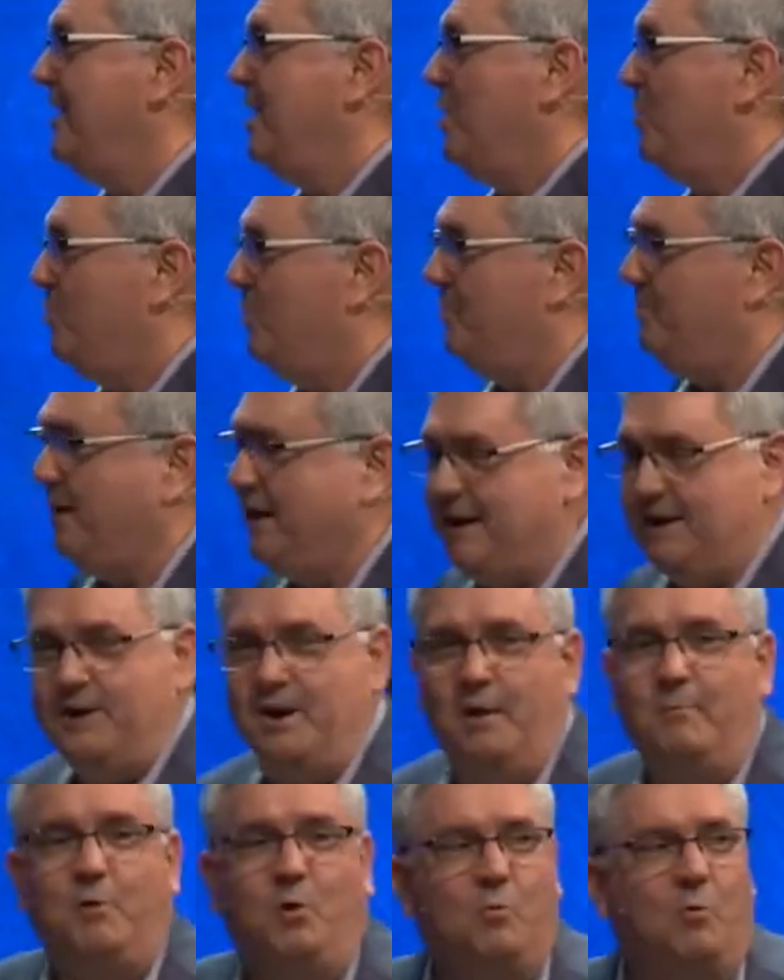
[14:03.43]
would be,
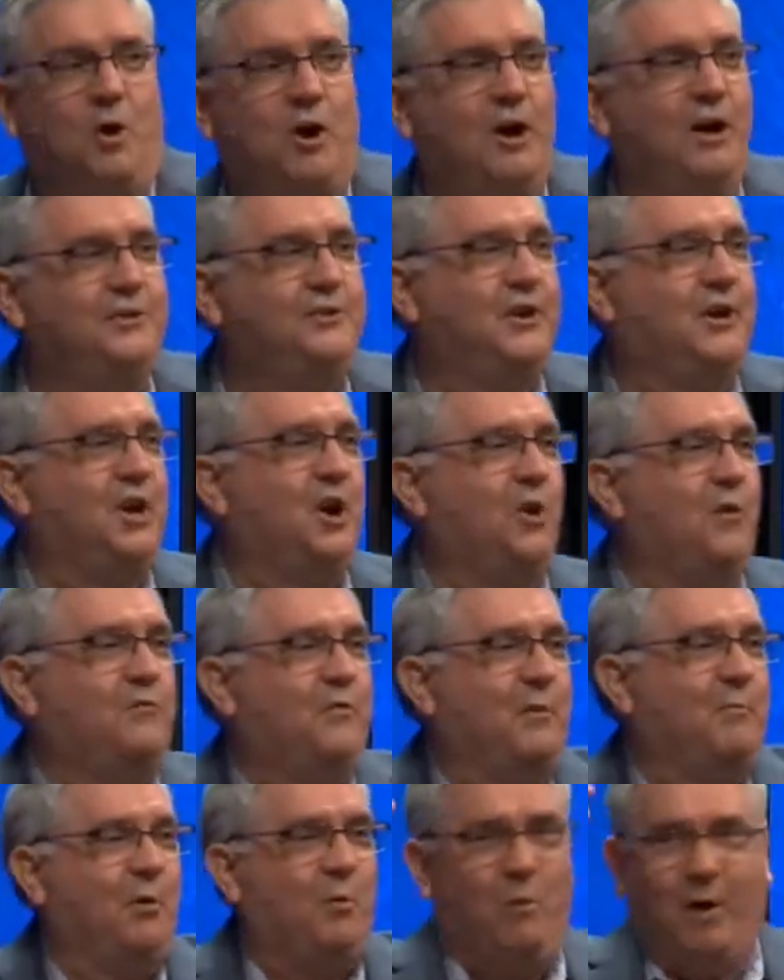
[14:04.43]
number one, to go
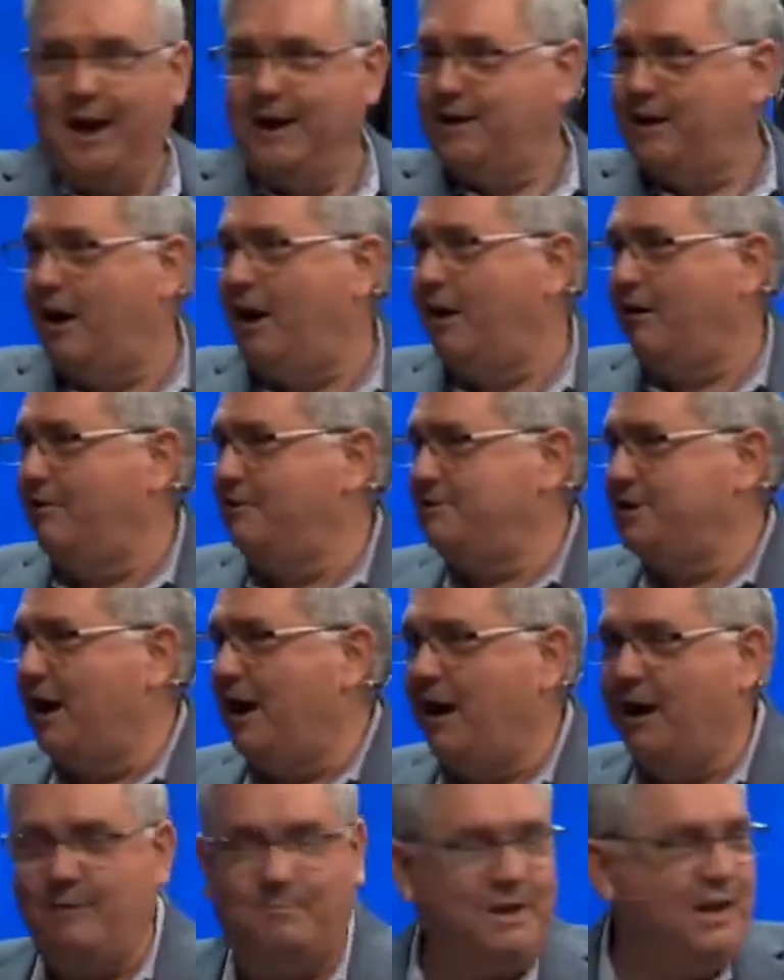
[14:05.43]
from a white-collar
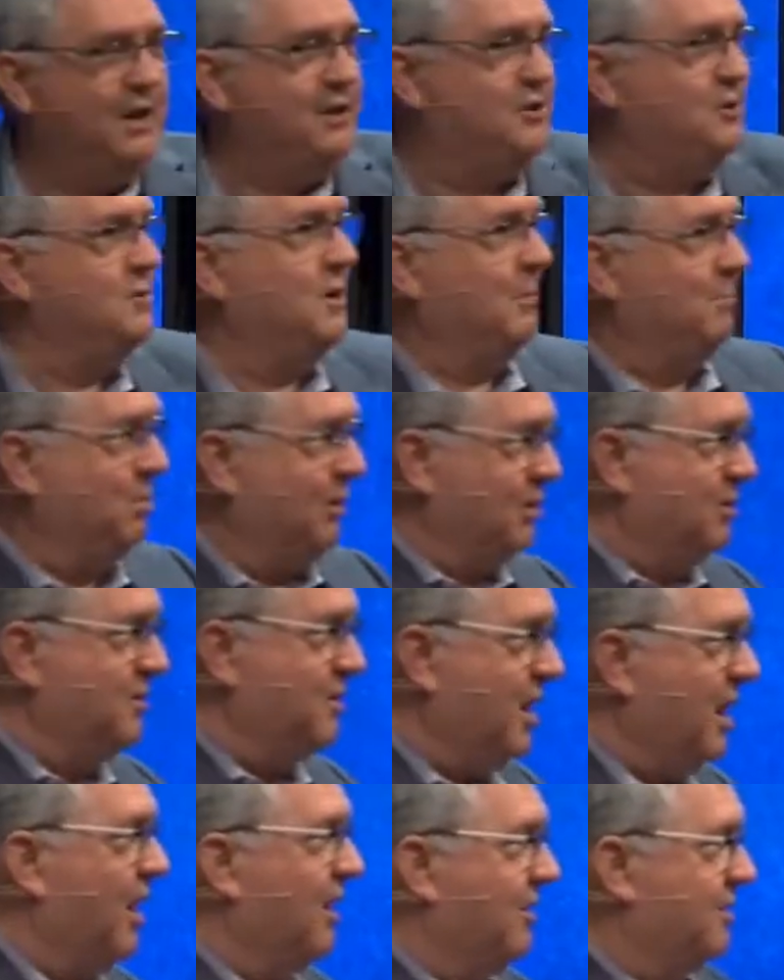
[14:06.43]
job to a
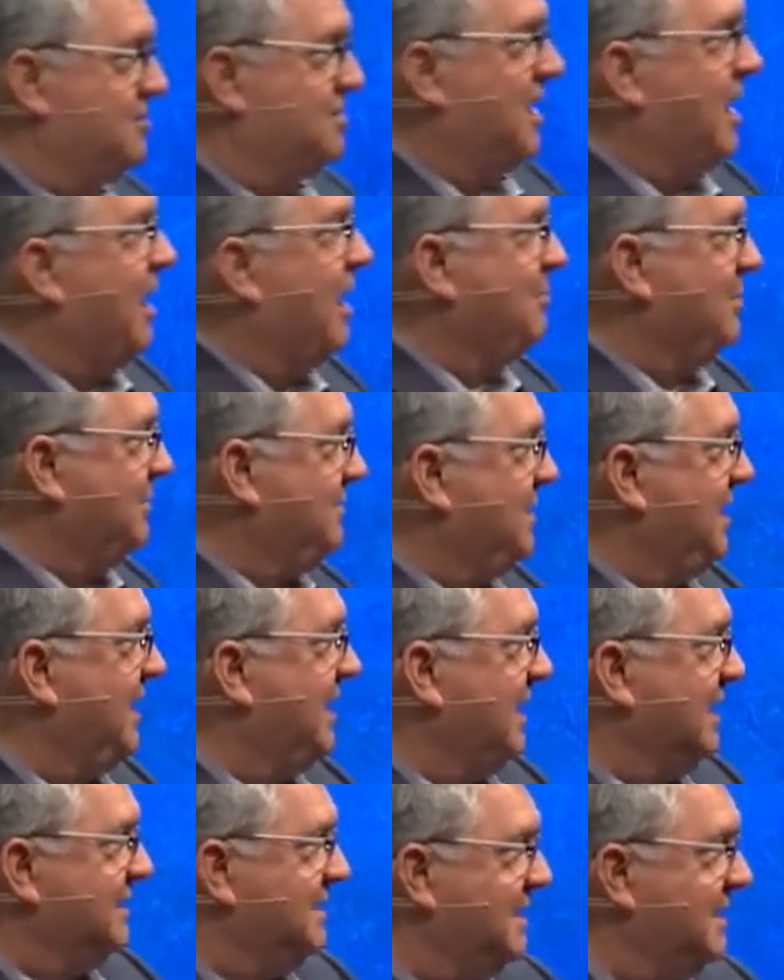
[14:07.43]
blue-collar job of
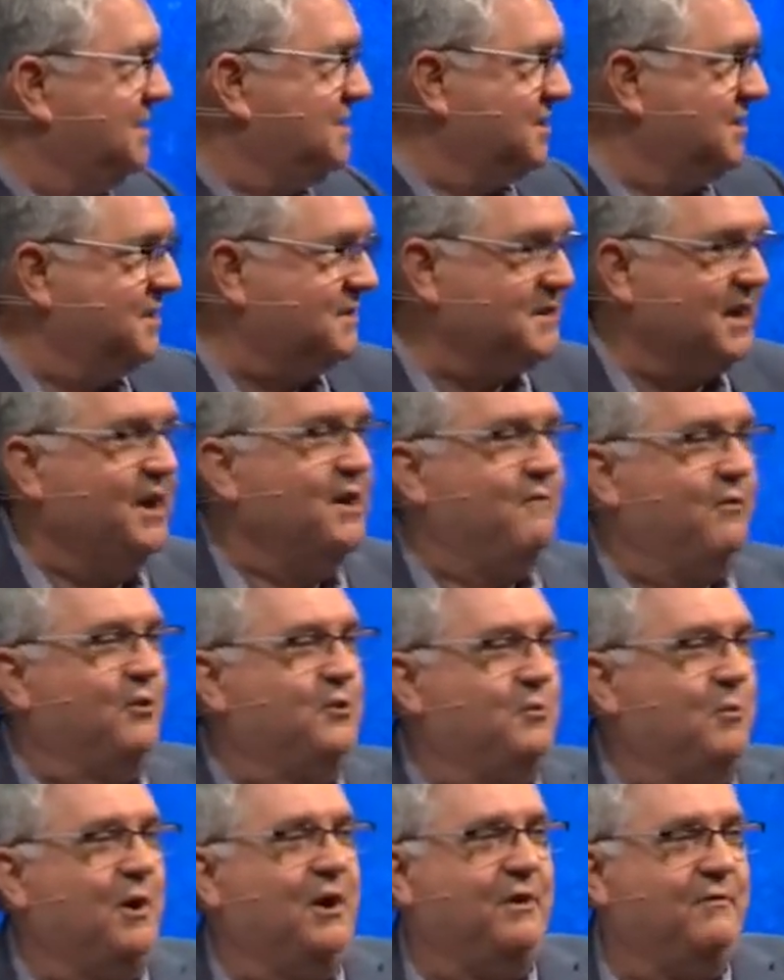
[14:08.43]
digging ditches for
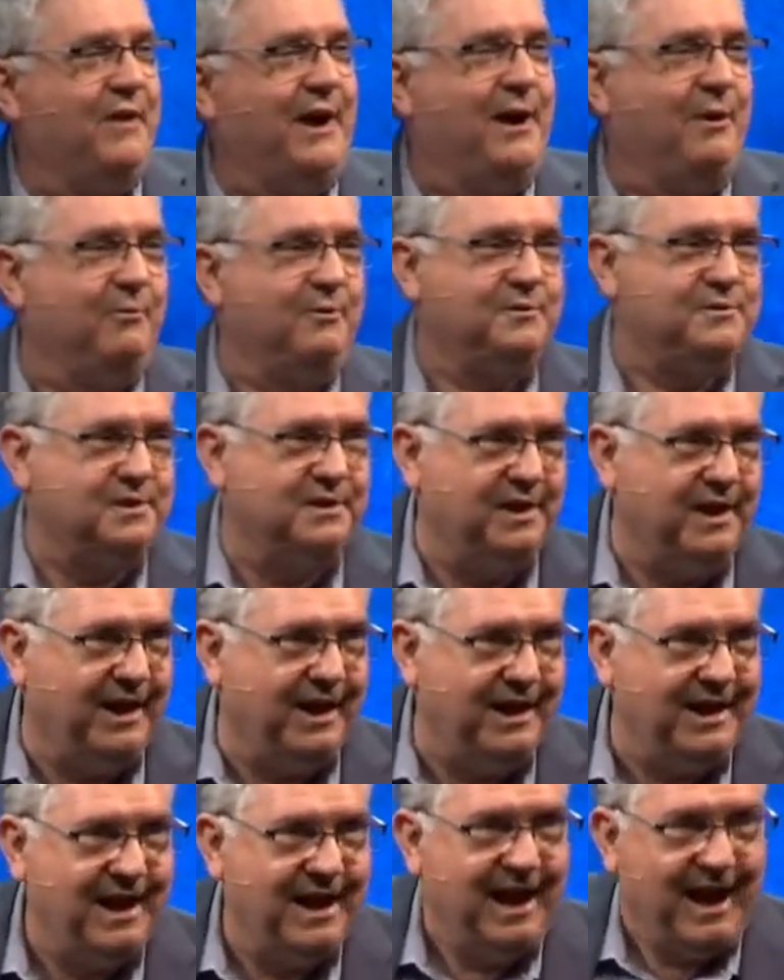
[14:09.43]
12 hours a
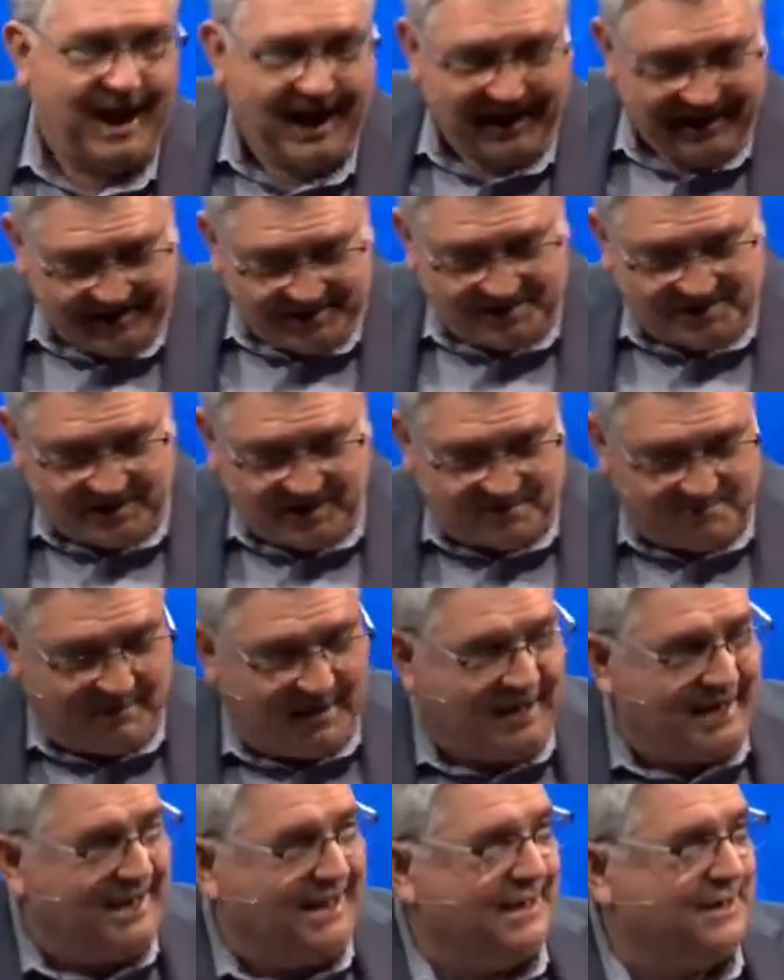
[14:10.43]
day. And he says,
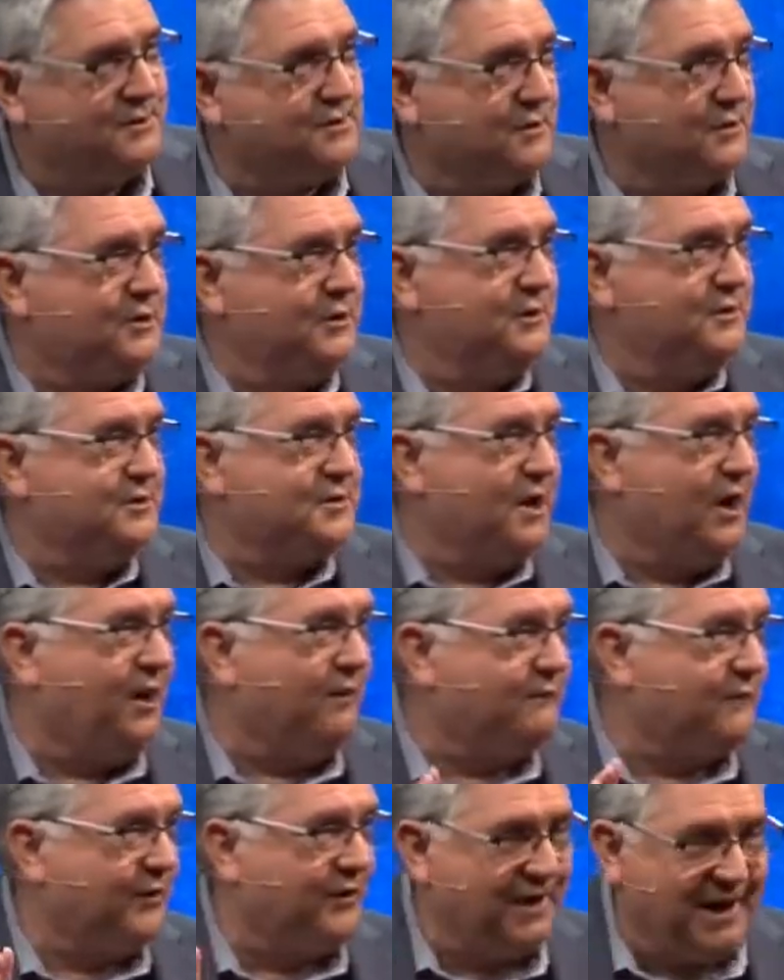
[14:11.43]
my hands are too
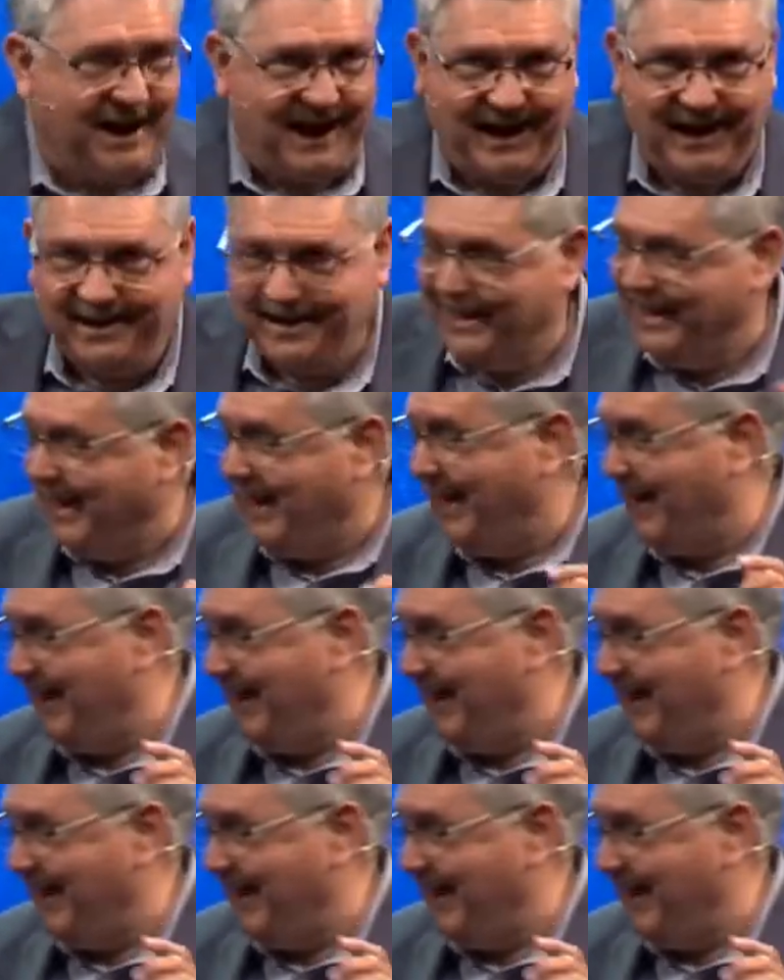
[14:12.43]
soft for that. I